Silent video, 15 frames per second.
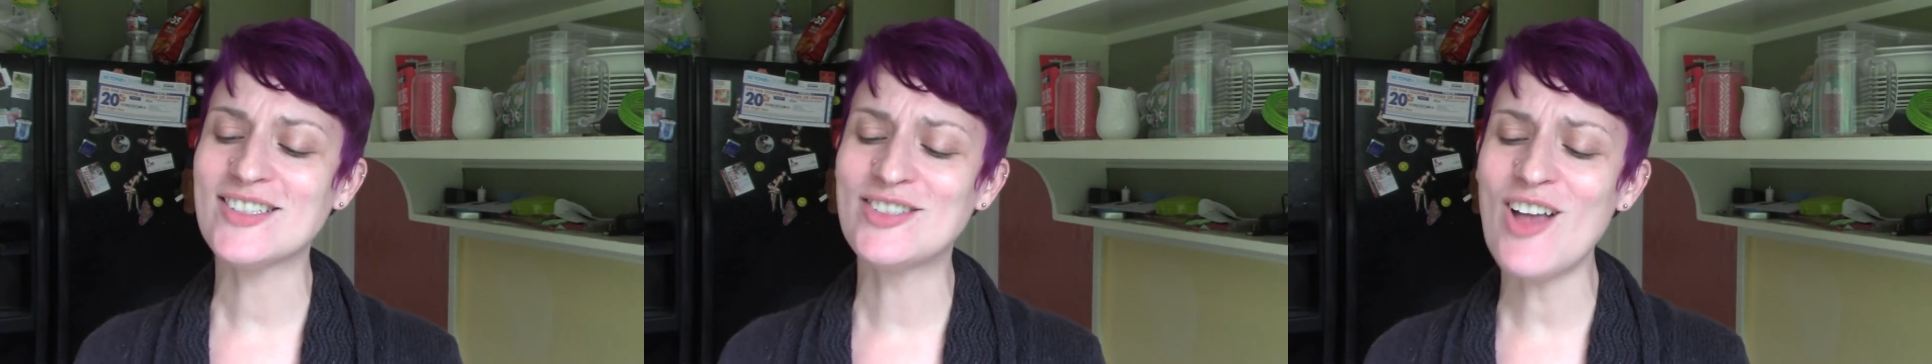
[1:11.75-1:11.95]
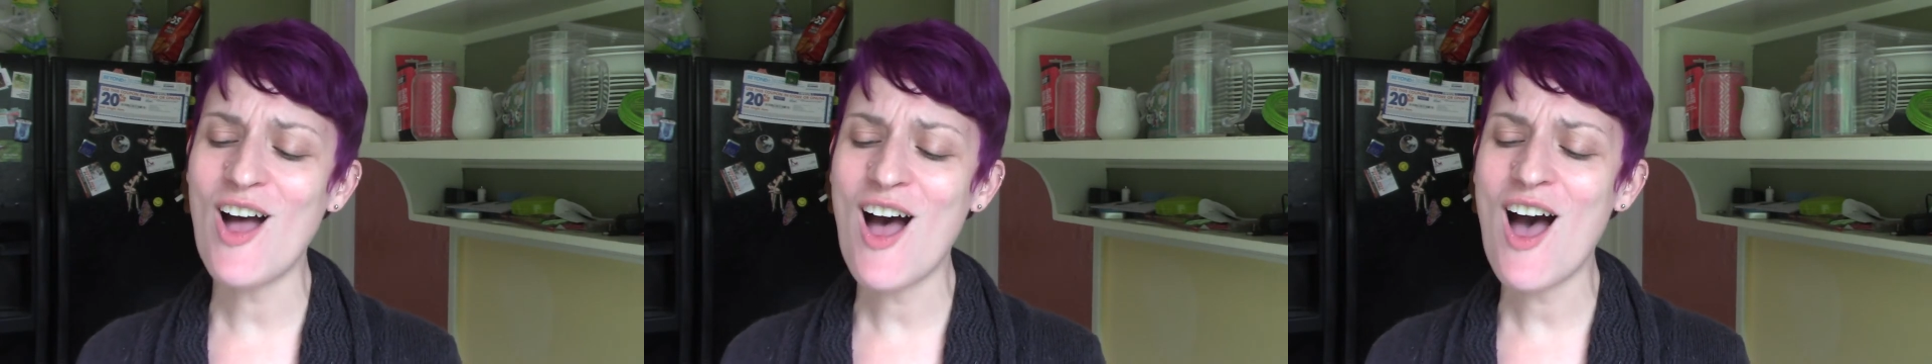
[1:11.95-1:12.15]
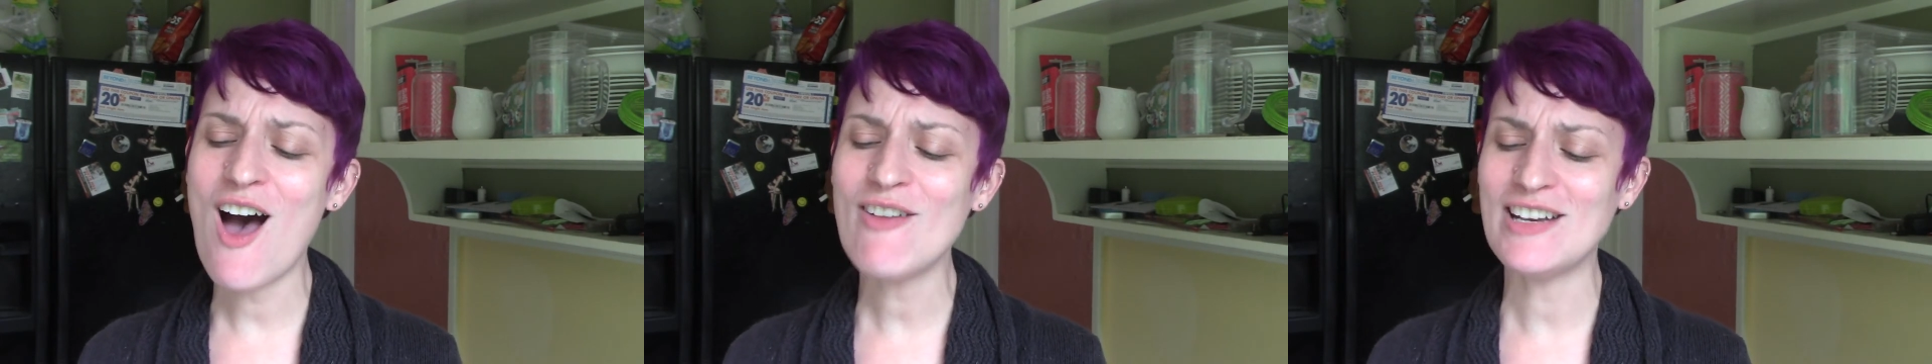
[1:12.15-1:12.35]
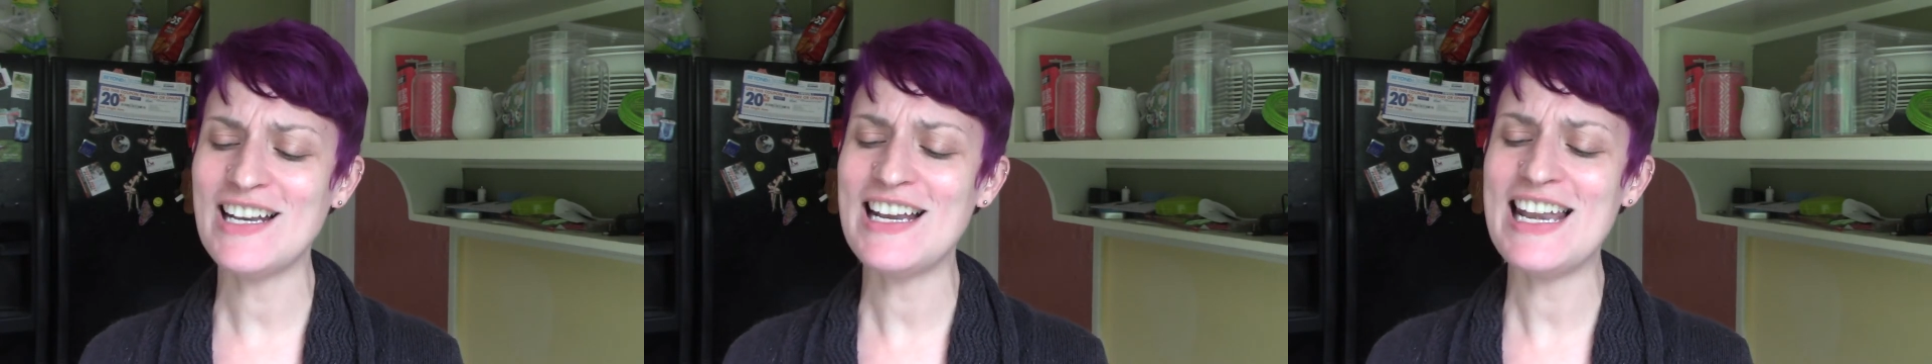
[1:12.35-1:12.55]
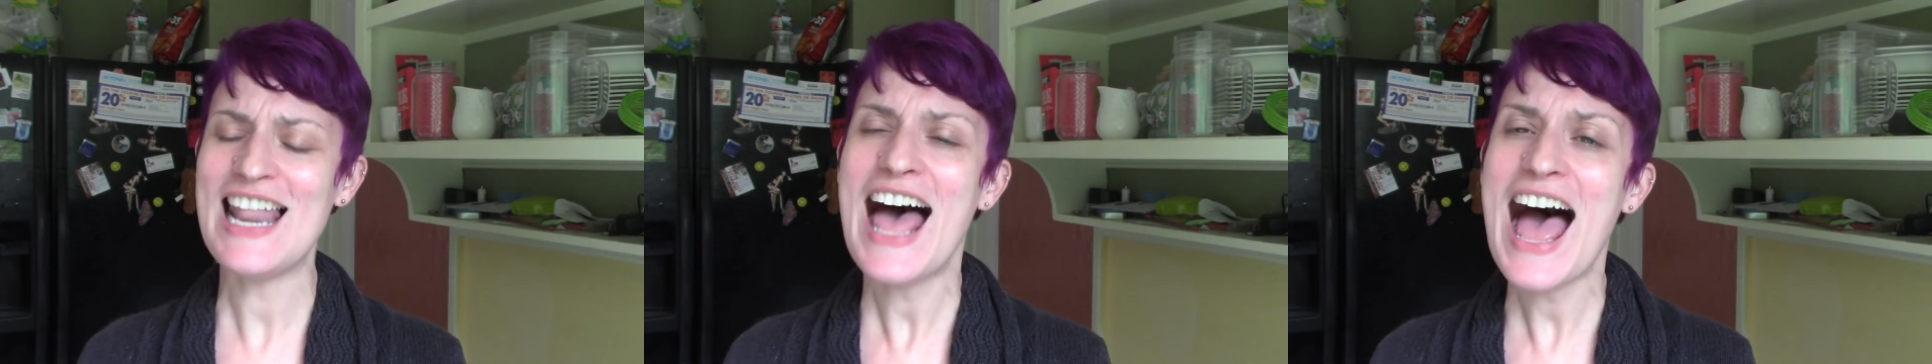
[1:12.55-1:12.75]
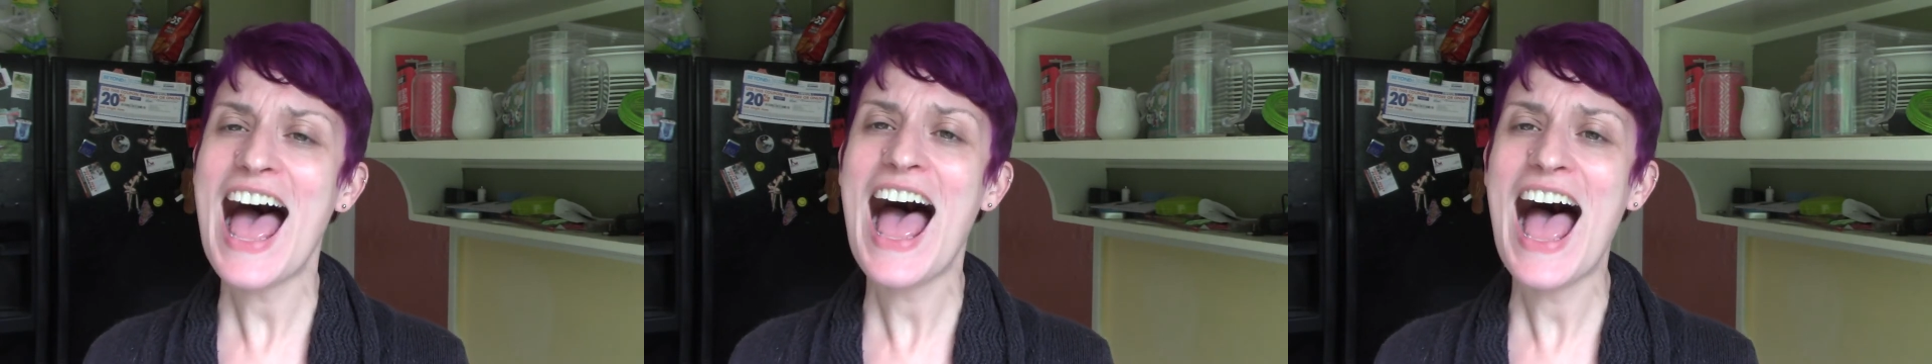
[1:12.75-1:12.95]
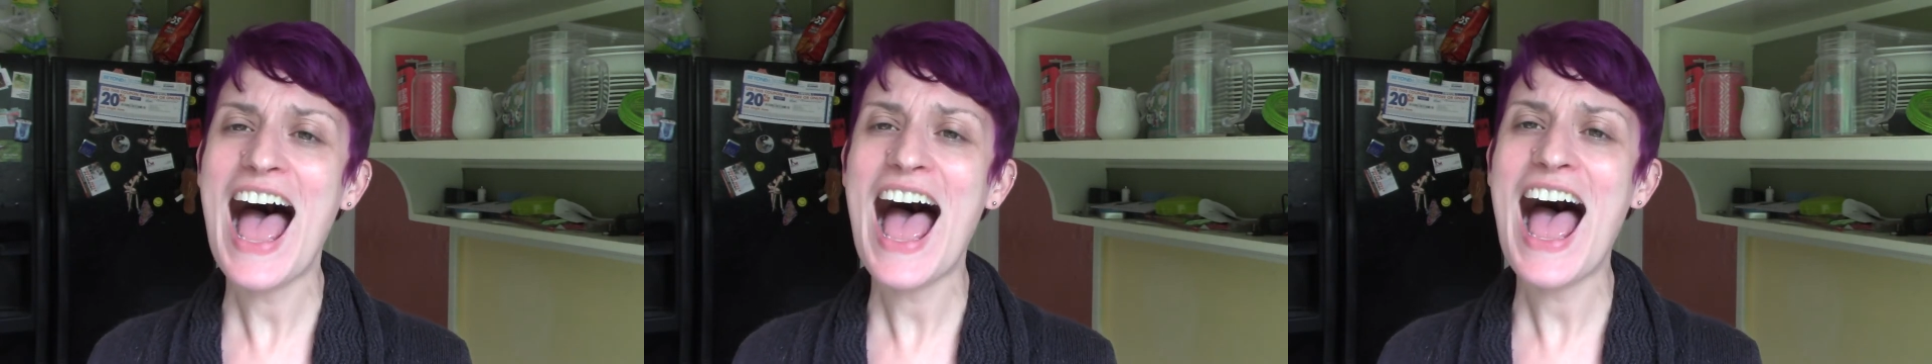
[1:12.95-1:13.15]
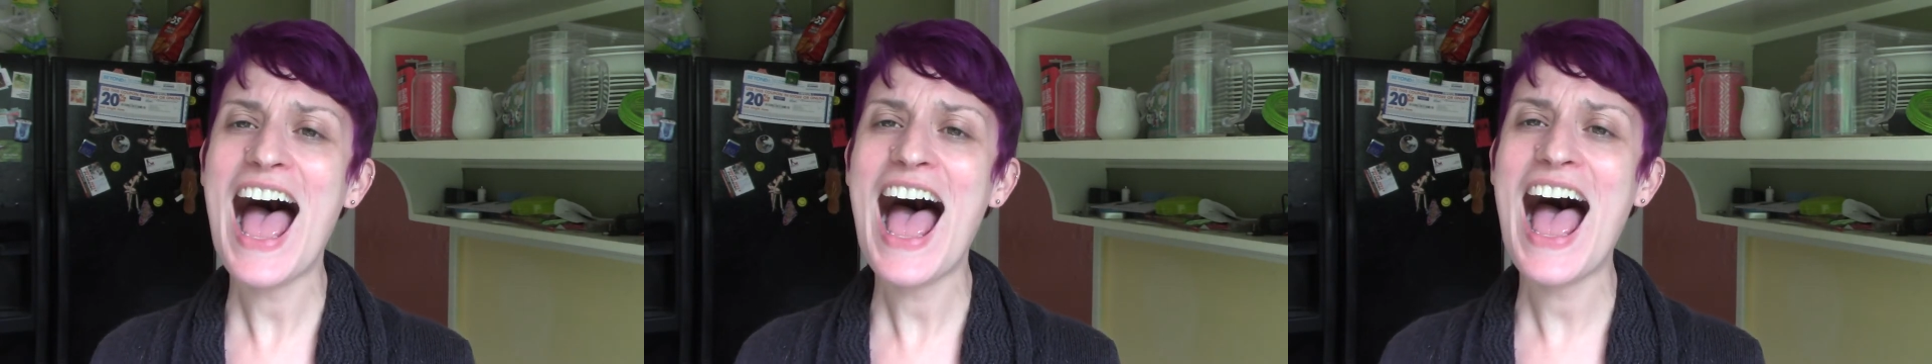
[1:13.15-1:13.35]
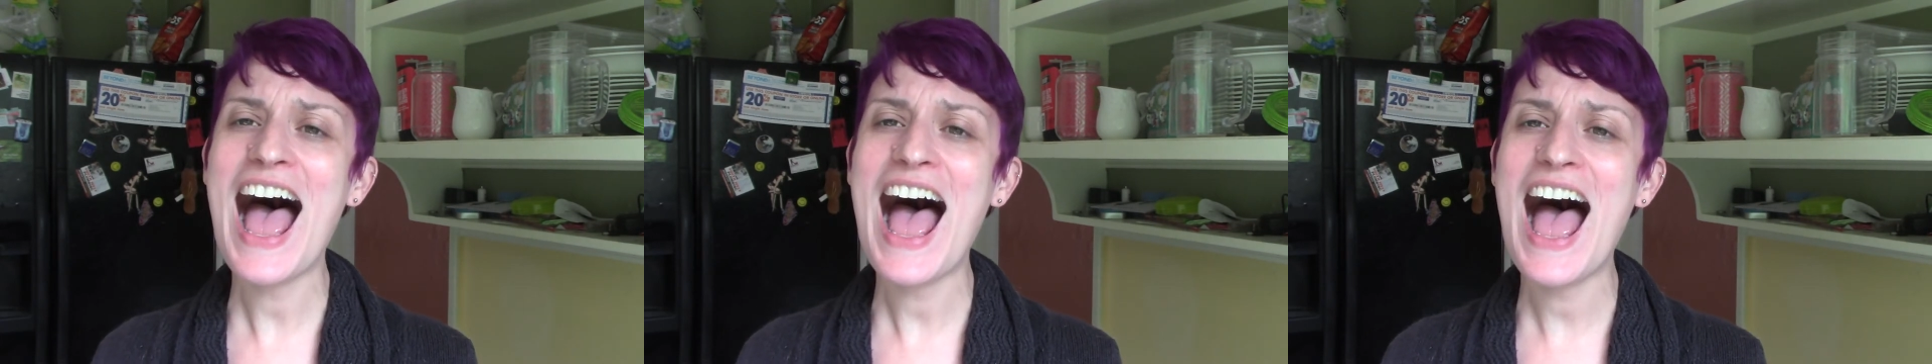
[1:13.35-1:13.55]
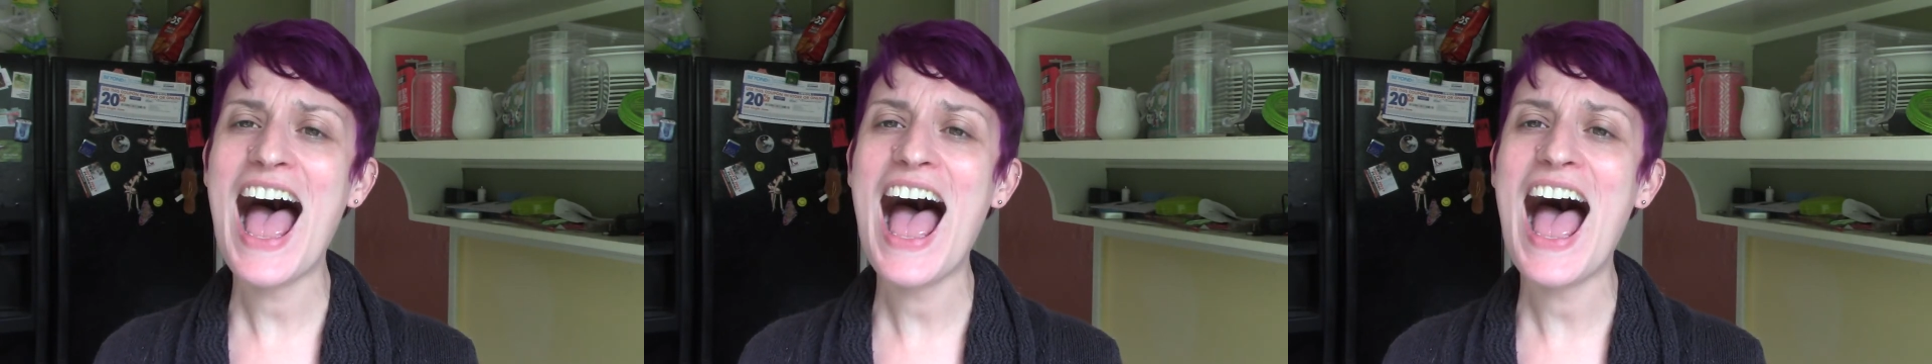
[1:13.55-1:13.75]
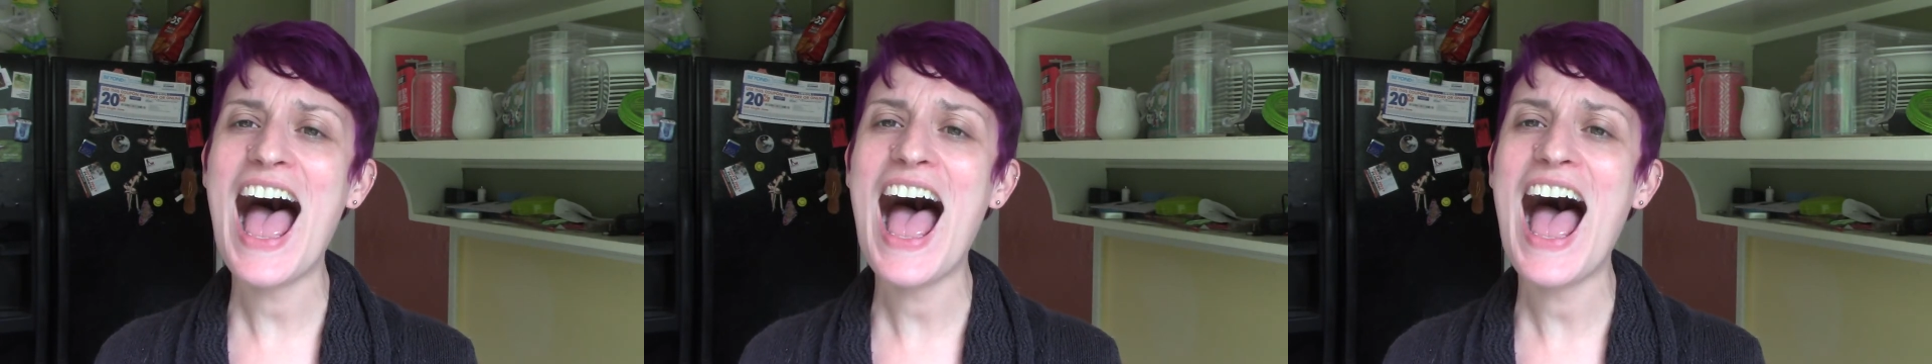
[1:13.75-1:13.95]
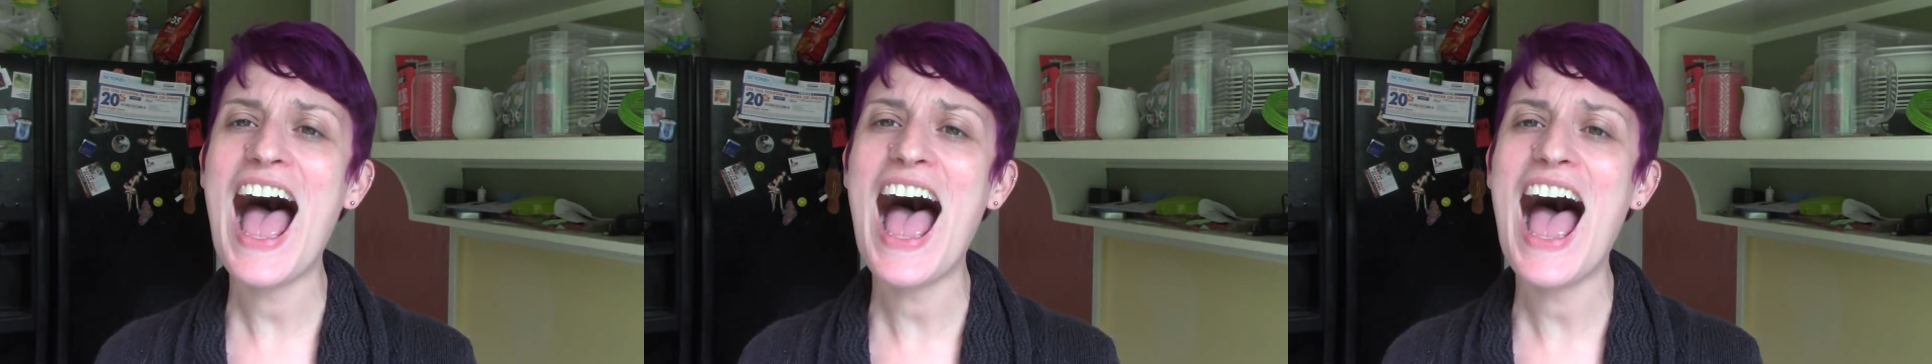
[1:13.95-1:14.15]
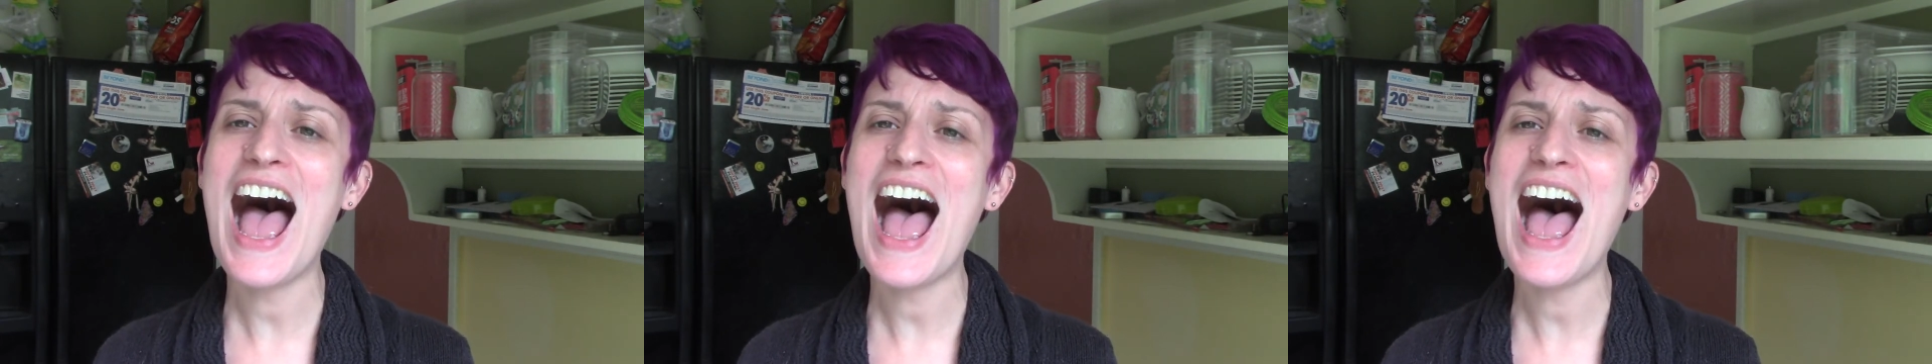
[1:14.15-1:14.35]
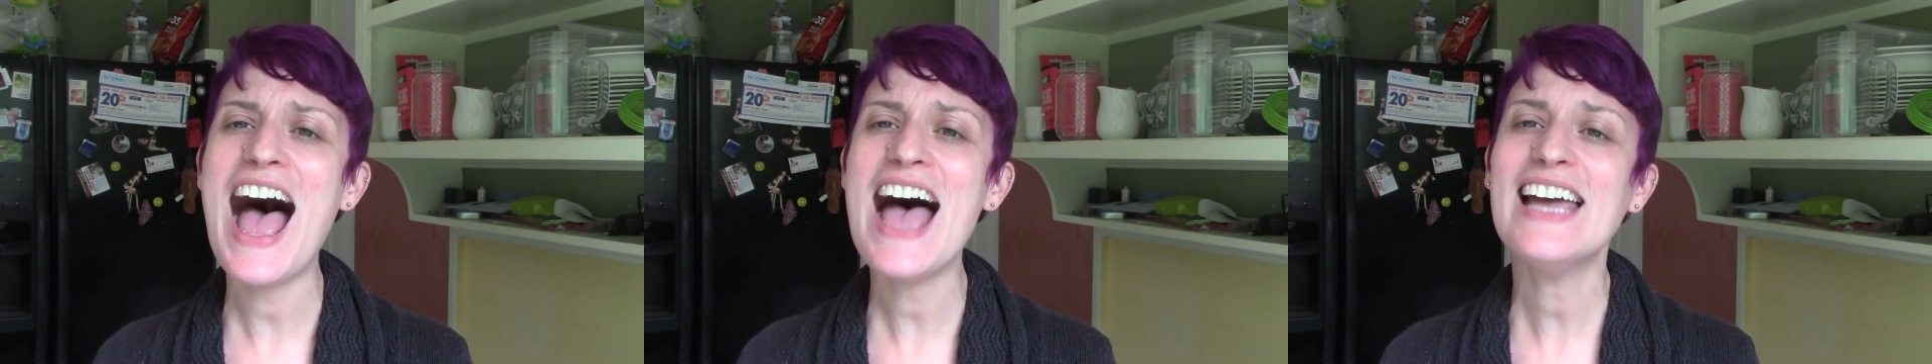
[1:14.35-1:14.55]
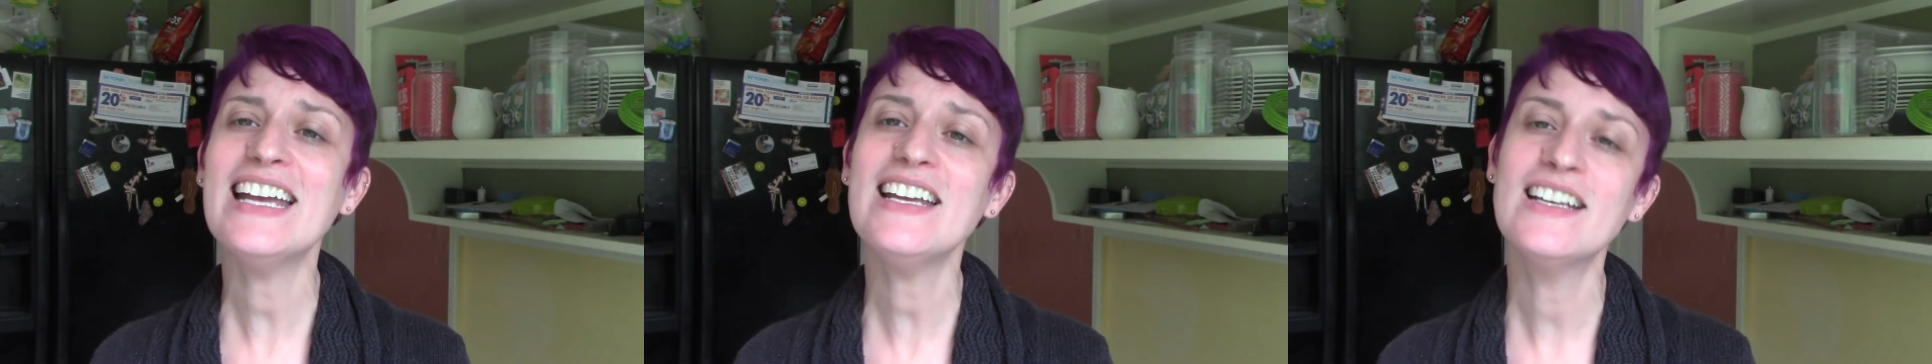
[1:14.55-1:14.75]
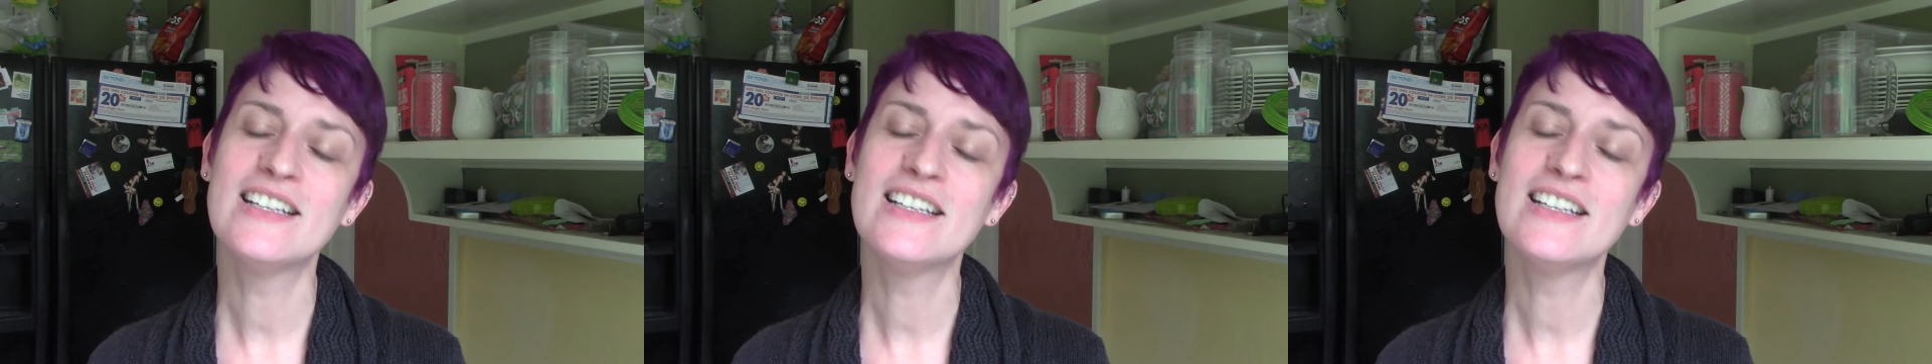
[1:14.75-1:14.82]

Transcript: don't lie.